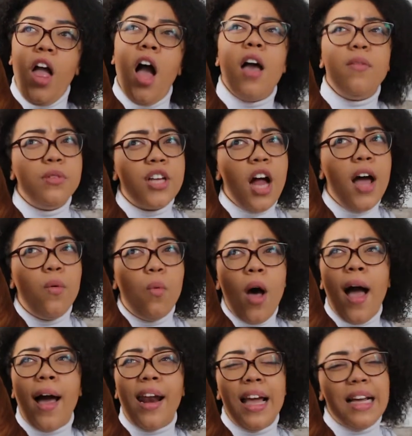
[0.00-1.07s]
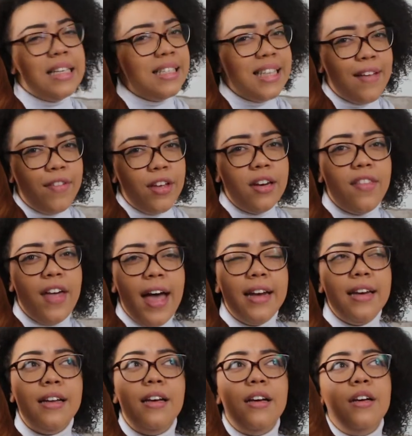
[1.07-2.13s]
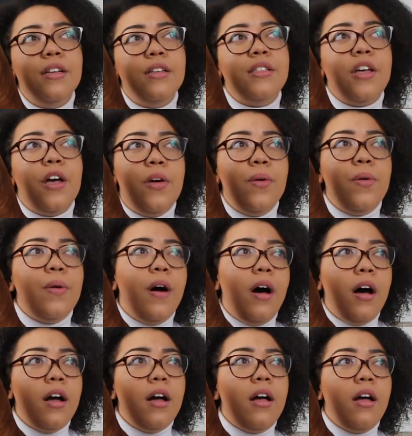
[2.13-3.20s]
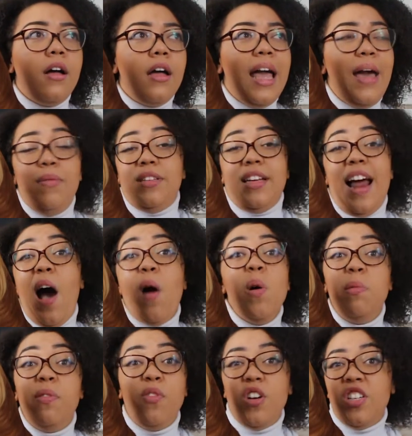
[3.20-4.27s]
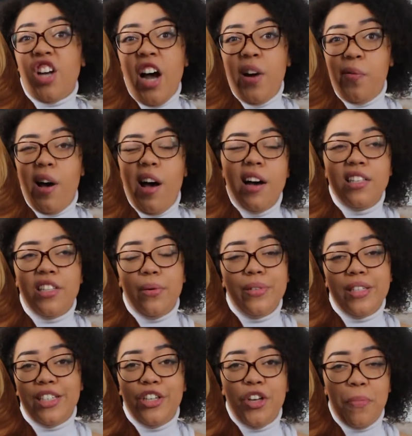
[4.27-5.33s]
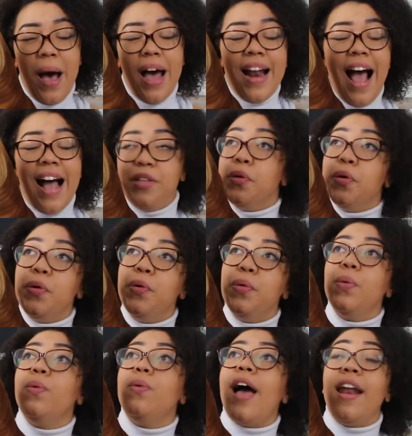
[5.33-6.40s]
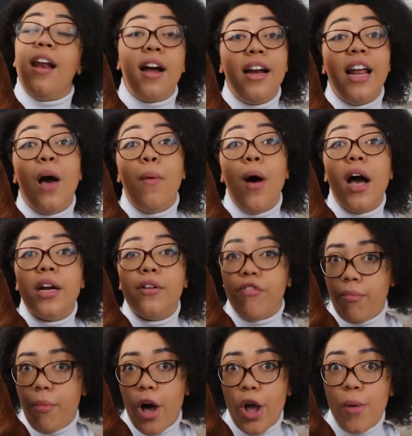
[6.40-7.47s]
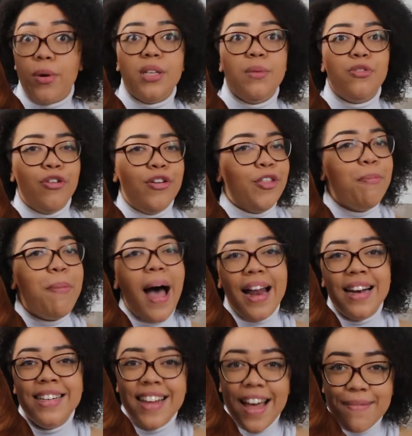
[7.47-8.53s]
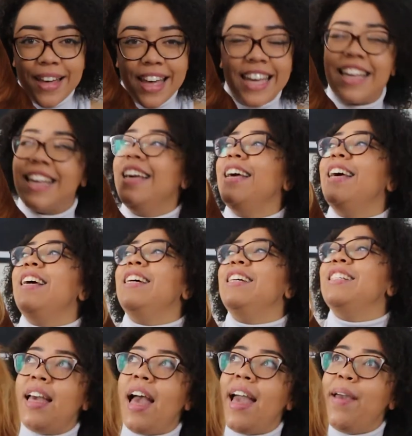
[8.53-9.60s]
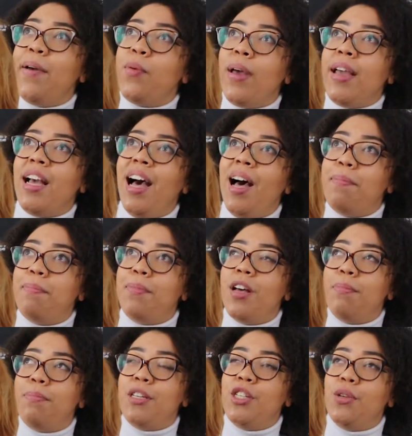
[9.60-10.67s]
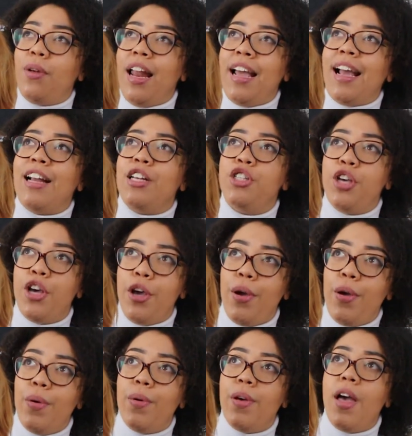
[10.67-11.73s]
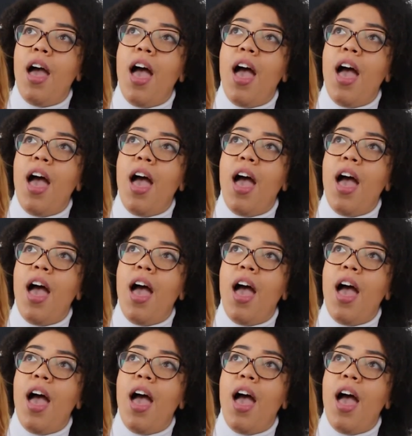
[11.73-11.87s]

I was starting work at like 7 then. So it was an hour before I started work. So it wasn't too bad at all. And luckily I worked from home because it was during the pandemic. Yeah, he would wake up like at 2.